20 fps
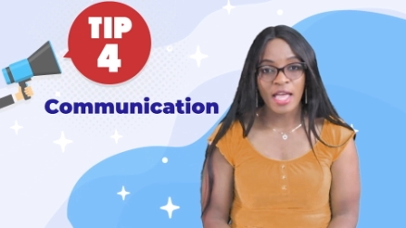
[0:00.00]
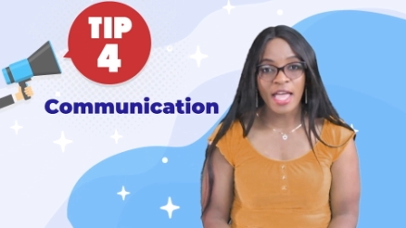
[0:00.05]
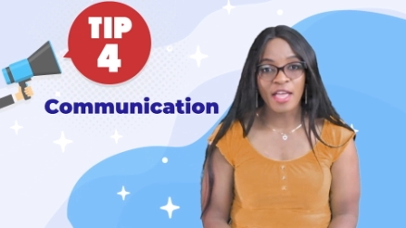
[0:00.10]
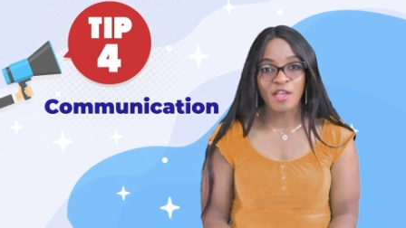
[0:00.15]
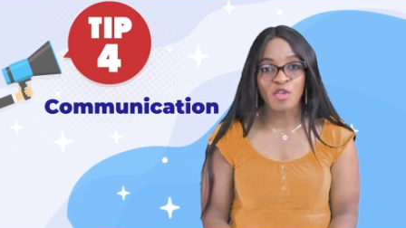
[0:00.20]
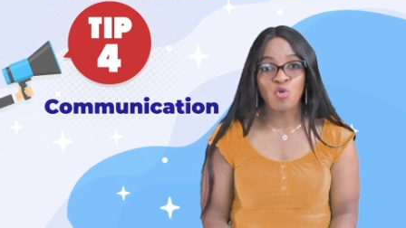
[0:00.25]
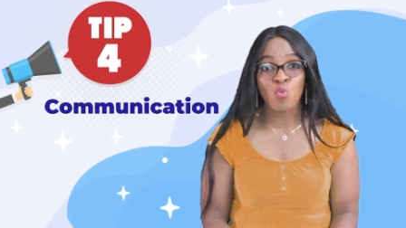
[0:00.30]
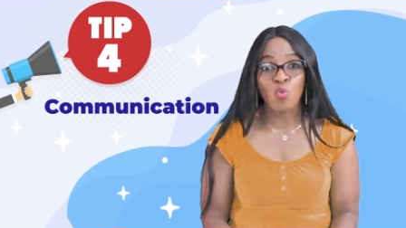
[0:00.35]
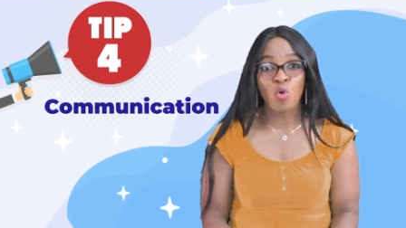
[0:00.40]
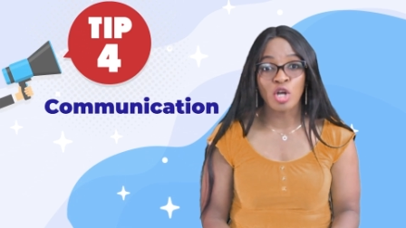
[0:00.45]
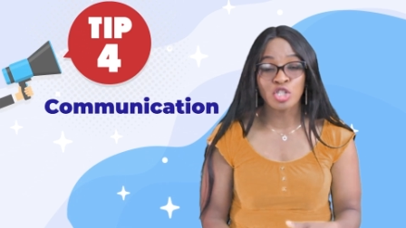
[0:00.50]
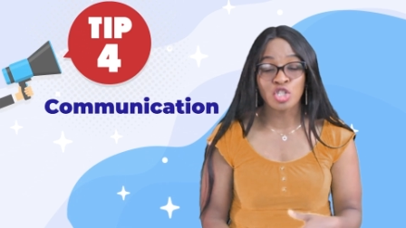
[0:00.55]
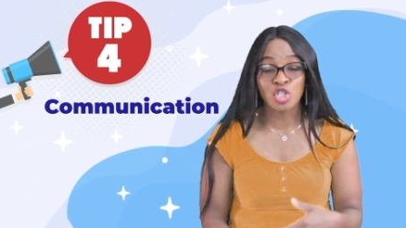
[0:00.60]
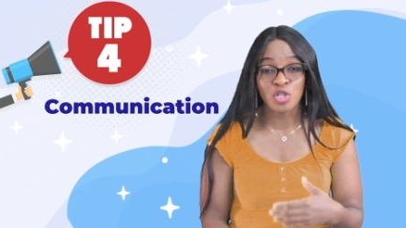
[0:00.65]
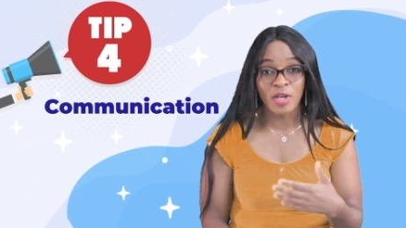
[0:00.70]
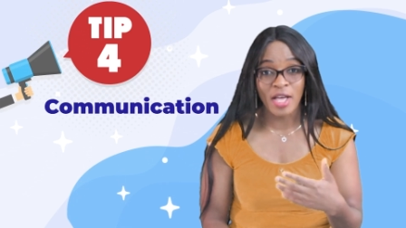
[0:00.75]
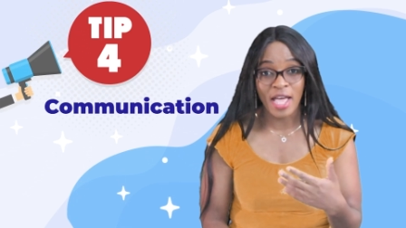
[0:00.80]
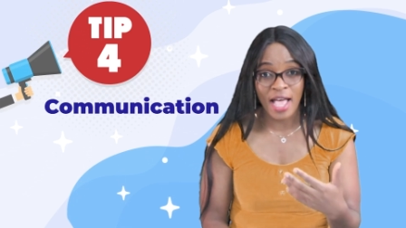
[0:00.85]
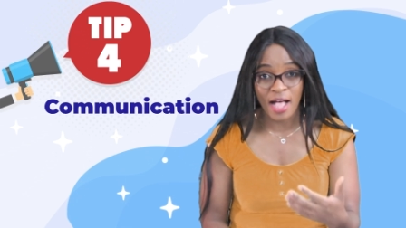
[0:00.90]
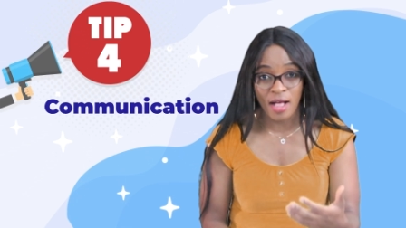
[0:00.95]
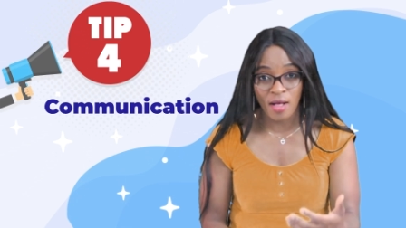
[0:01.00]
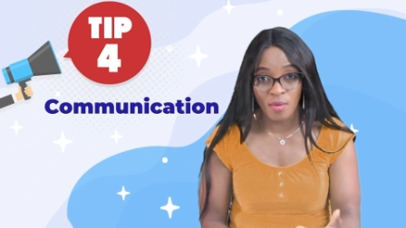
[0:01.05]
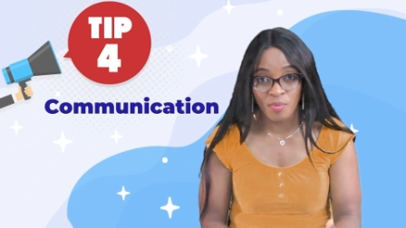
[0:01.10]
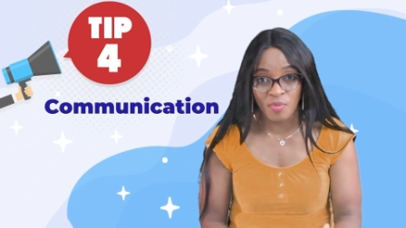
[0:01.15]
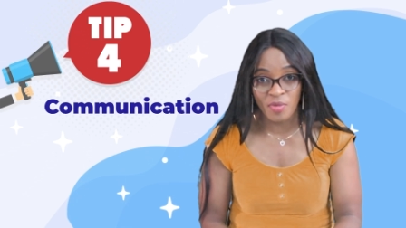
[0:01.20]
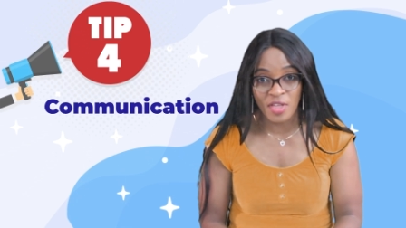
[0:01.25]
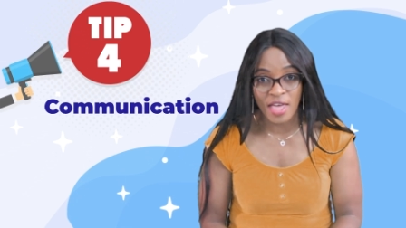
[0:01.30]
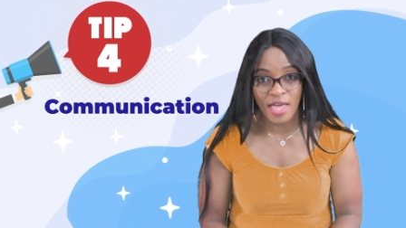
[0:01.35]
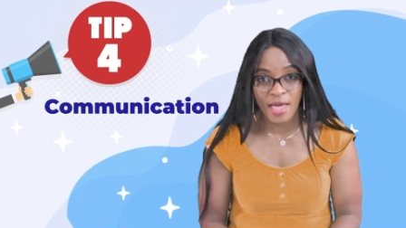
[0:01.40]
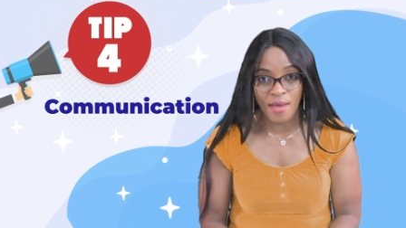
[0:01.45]
you want to
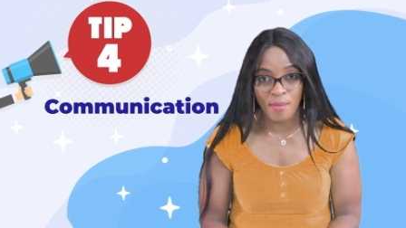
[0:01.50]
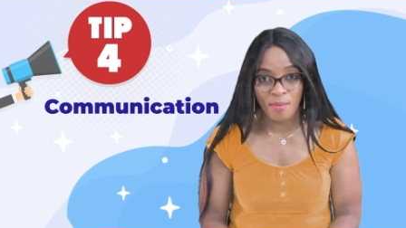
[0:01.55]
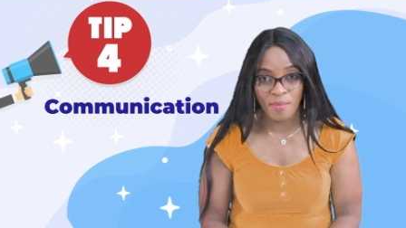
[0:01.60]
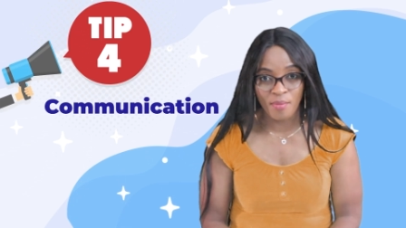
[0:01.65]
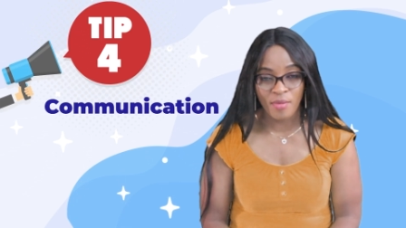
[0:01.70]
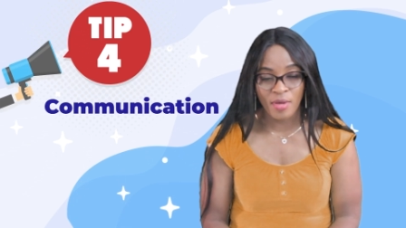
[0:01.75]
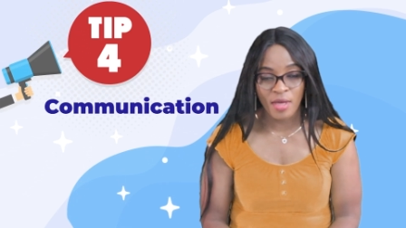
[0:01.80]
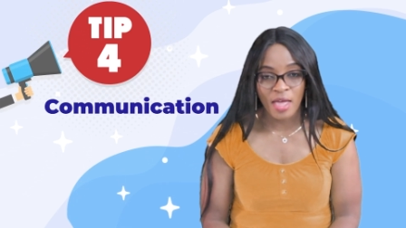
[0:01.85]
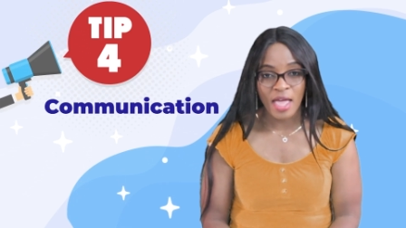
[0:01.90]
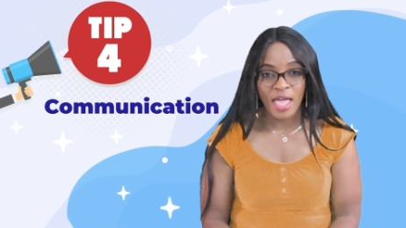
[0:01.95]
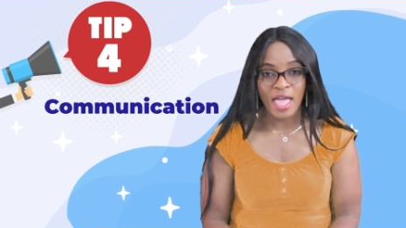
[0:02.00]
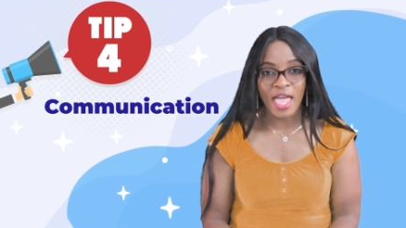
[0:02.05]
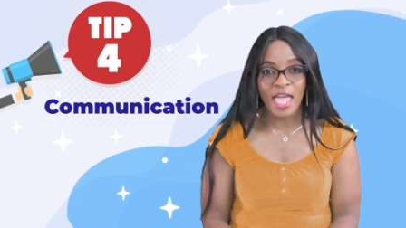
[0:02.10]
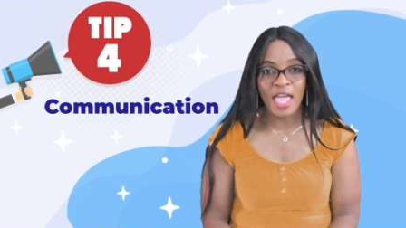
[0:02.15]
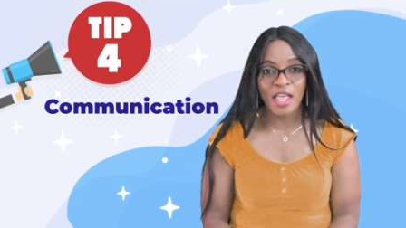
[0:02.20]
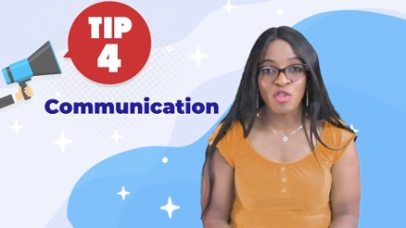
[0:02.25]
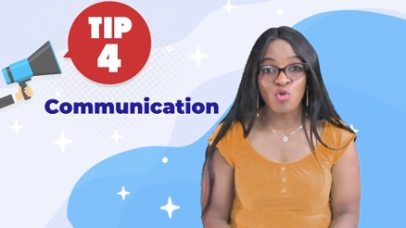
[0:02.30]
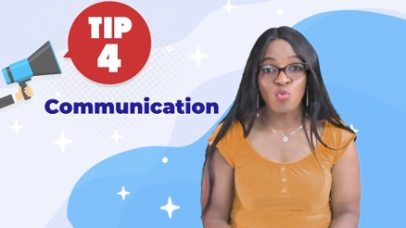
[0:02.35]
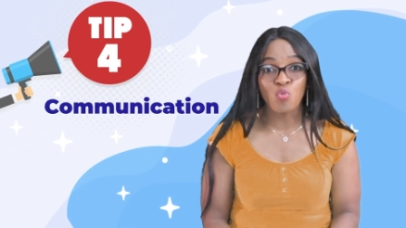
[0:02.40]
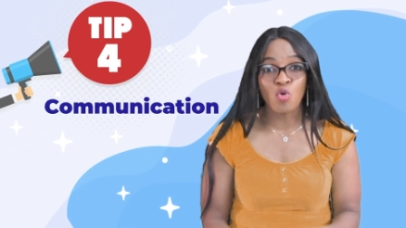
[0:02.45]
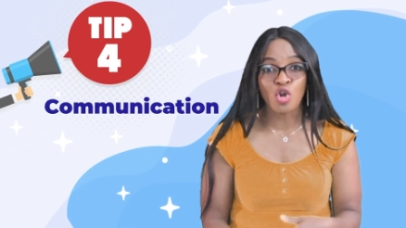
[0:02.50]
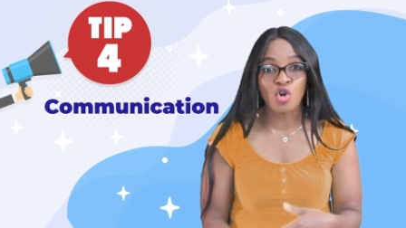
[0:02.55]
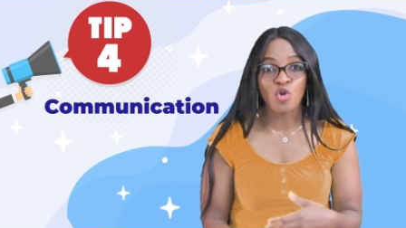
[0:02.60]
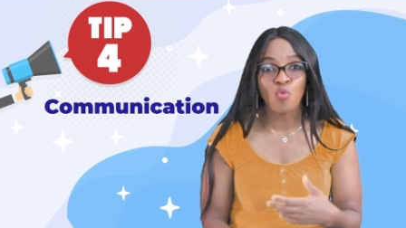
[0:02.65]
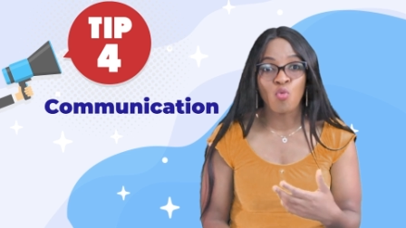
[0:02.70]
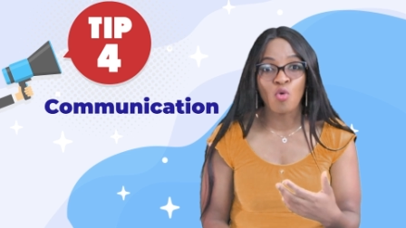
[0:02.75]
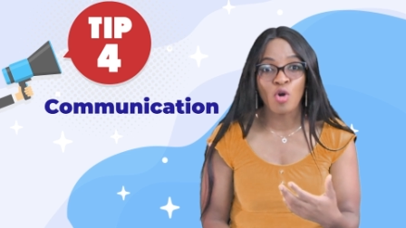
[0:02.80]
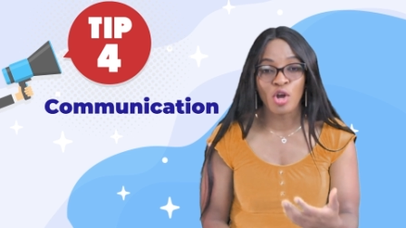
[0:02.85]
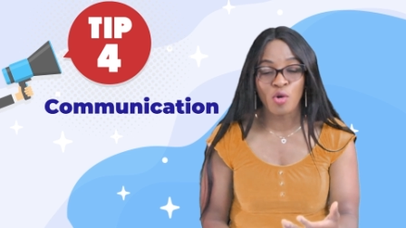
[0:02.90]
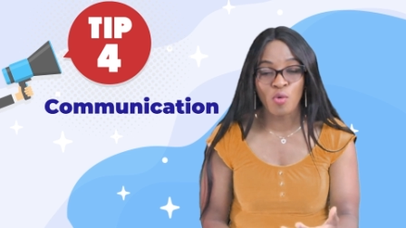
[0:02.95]
help them, and you want to
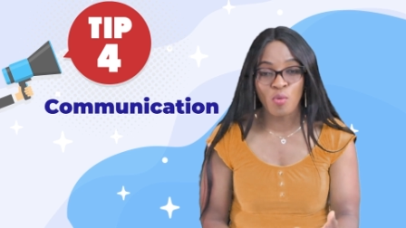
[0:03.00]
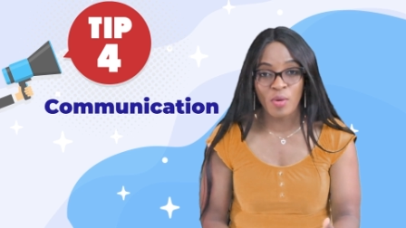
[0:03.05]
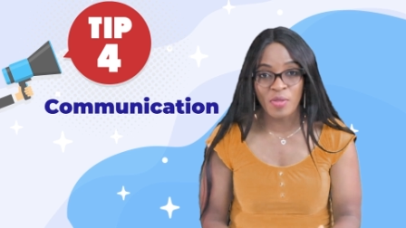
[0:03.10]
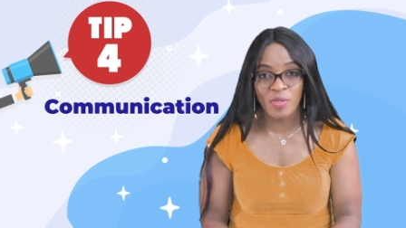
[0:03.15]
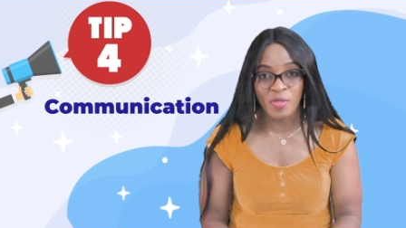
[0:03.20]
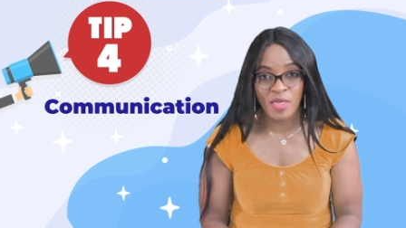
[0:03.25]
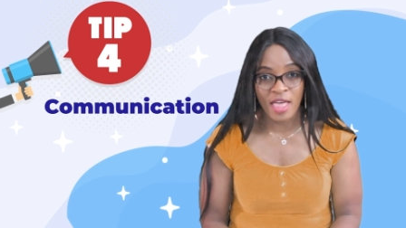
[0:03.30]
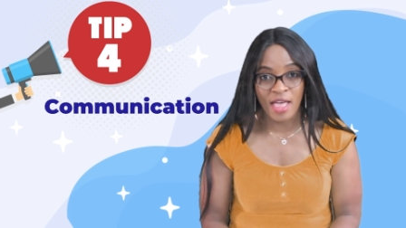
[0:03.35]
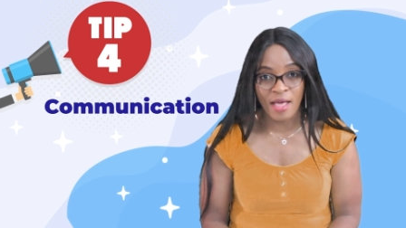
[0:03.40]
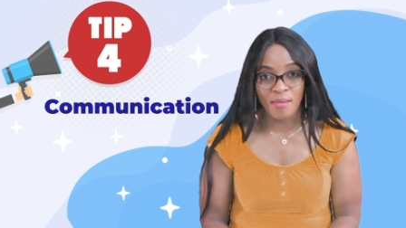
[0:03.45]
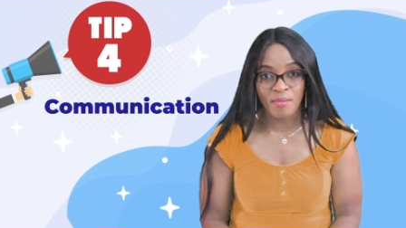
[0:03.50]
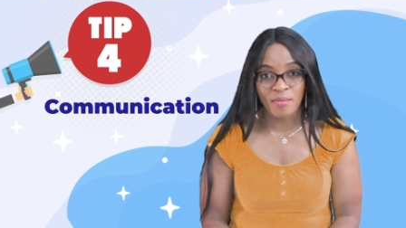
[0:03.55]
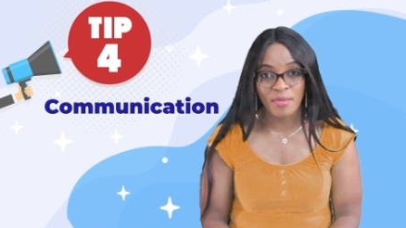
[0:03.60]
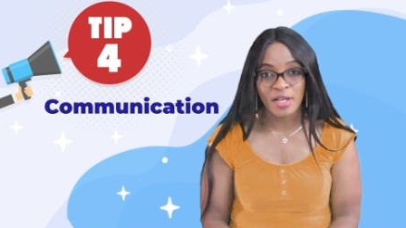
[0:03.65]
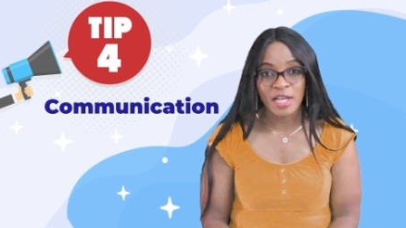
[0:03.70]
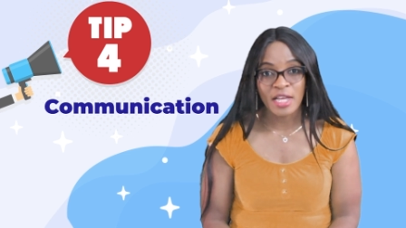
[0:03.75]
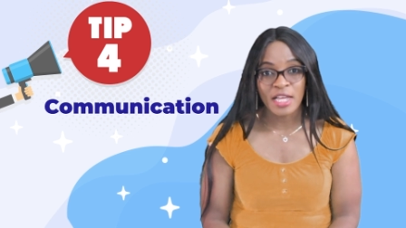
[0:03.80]
work with them.